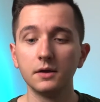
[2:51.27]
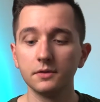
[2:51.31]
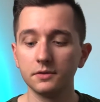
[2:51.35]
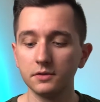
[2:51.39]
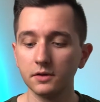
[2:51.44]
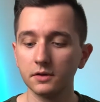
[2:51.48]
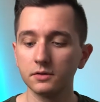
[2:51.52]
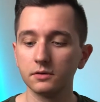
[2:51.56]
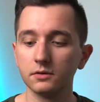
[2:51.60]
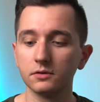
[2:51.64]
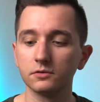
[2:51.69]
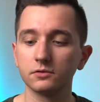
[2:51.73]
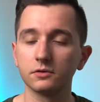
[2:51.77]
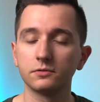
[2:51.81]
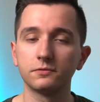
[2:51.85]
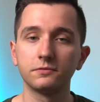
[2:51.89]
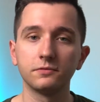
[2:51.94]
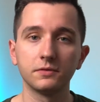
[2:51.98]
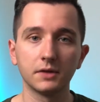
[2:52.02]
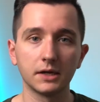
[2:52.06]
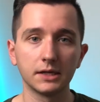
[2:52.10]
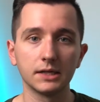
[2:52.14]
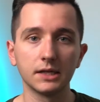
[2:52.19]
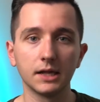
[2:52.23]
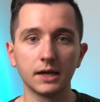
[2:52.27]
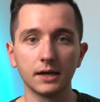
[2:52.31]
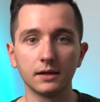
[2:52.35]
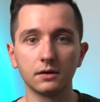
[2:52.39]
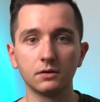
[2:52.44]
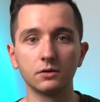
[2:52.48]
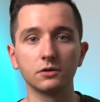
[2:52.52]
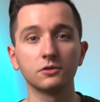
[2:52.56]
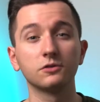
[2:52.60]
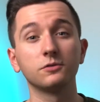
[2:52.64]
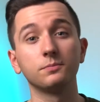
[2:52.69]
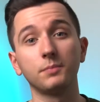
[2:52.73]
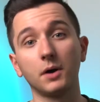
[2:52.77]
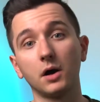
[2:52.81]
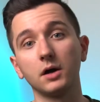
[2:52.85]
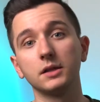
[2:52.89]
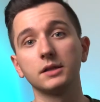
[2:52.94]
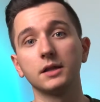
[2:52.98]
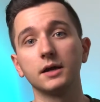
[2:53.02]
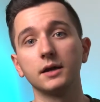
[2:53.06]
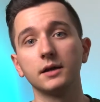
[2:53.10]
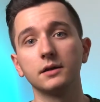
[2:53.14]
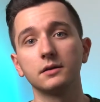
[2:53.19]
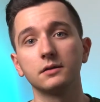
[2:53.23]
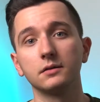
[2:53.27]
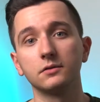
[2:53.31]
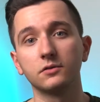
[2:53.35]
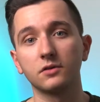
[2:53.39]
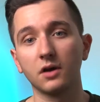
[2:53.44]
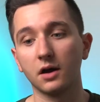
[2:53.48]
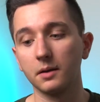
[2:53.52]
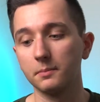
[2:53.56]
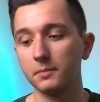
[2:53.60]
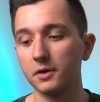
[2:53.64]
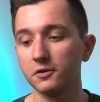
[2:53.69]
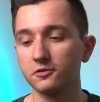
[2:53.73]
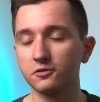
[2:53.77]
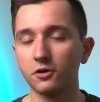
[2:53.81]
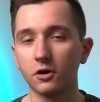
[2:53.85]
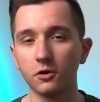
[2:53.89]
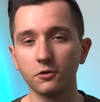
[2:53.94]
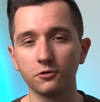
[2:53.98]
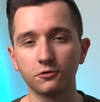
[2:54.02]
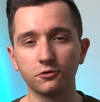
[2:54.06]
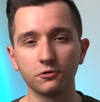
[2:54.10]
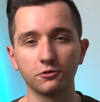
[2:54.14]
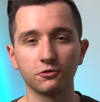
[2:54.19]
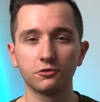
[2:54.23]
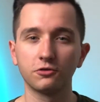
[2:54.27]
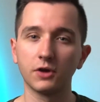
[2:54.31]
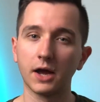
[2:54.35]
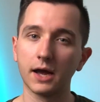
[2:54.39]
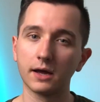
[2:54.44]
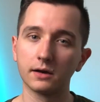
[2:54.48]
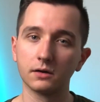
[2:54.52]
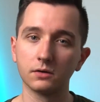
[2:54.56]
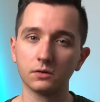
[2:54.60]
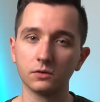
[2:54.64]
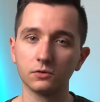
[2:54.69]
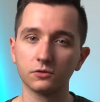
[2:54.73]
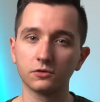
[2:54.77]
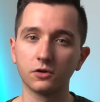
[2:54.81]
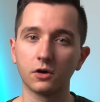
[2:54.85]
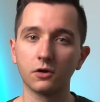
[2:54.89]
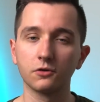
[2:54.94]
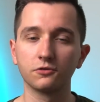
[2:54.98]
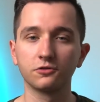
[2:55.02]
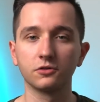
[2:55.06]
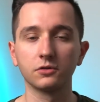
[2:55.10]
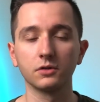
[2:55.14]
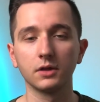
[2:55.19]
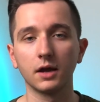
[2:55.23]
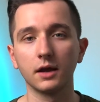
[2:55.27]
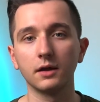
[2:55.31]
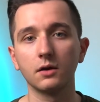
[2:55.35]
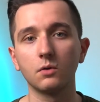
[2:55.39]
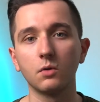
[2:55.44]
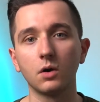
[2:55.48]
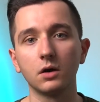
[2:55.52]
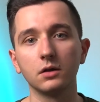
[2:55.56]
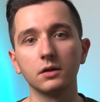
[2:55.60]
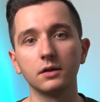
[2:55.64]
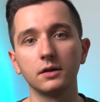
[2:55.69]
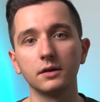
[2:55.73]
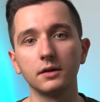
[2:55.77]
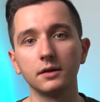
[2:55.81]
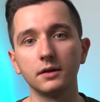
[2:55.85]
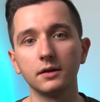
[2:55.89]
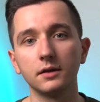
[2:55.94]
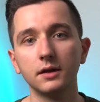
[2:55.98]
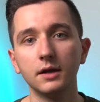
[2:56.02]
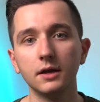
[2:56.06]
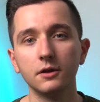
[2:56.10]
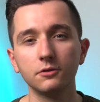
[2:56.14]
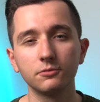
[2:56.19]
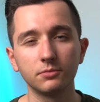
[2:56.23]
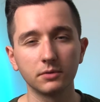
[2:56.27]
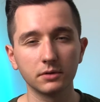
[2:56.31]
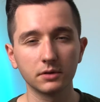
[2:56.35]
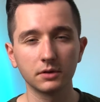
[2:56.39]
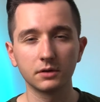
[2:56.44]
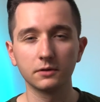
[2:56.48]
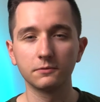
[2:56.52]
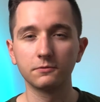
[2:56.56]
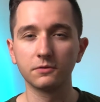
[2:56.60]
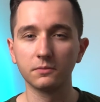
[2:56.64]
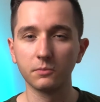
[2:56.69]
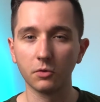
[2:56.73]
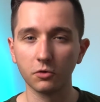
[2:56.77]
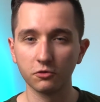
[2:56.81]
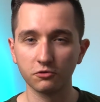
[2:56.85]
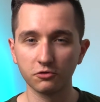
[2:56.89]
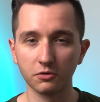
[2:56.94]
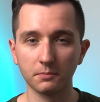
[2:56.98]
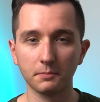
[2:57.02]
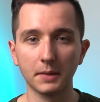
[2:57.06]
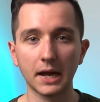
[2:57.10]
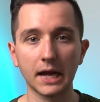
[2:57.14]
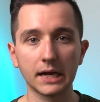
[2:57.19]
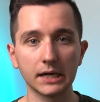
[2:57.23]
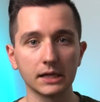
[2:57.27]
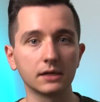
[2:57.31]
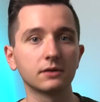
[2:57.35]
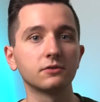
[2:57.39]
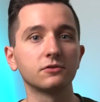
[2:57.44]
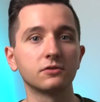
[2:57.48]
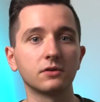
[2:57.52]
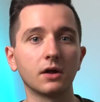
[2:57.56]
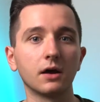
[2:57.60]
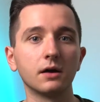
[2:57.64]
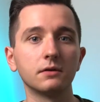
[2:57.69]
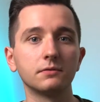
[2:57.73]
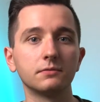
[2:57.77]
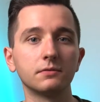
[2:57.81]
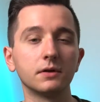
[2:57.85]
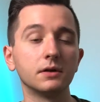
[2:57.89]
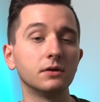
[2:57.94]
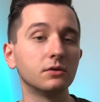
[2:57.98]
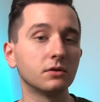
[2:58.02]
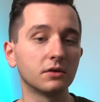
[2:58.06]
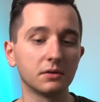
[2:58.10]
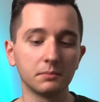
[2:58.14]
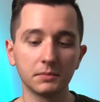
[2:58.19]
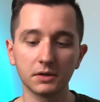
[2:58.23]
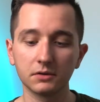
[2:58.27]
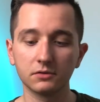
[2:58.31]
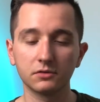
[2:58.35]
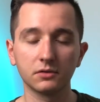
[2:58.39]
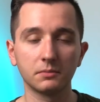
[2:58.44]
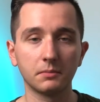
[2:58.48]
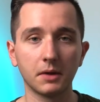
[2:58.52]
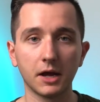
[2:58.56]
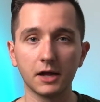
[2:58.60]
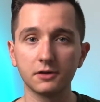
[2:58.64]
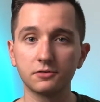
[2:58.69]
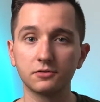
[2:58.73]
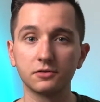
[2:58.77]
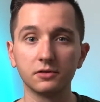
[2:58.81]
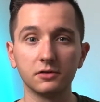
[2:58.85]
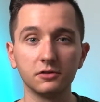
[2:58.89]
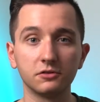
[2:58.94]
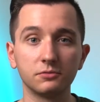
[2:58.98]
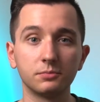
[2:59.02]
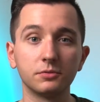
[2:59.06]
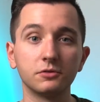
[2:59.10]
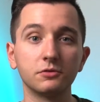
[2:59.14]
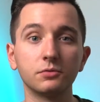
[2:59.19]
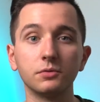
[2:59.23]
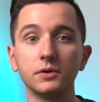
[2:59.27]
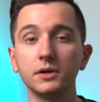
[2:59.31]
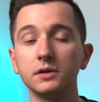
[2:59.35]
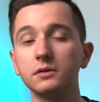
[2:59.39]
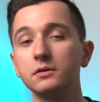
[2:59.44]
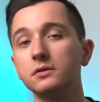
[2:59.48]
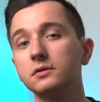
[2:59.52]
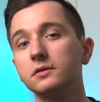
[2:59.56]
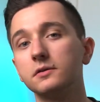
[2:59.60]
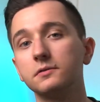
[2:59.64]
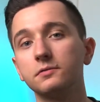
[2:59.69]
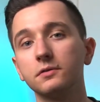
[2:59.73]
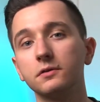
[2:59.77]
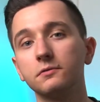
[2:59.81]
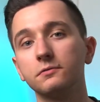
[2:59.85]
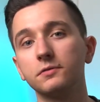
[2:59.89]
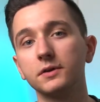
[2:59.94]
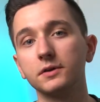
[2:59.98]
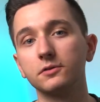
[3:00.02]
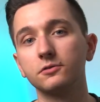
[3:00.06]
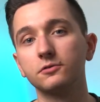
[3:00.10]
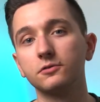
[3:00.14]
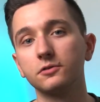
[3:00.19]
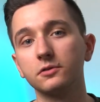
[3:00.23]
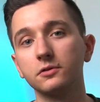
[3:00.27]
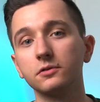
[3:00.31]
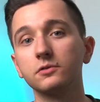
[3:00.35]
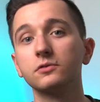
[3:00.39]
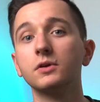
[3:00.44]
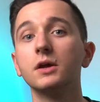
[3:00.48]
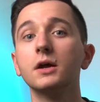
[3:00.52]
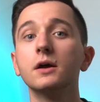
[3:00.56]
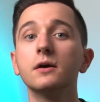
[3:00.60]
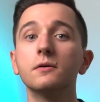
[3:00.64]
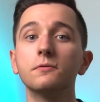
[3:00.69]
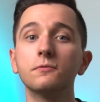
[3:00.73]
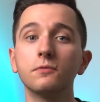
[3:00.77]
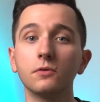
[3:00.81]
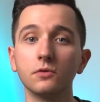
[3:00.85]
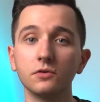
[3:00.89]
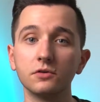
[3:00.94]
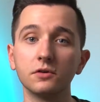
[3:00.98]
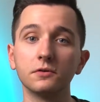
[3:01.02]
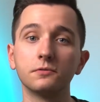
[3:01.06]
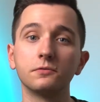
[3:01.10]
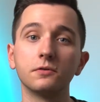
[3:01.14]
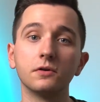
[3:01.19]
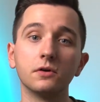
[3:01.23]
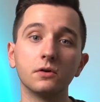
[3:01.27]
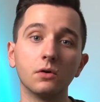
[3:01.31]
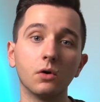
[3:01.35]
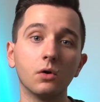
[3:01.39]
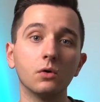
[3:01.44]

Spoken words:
The other is a floodlight or a spotlight. It's got much harsher shadows, harsher light quality. It's really good for more dramatic stuff, and you can mix and match these between your different fixtures for different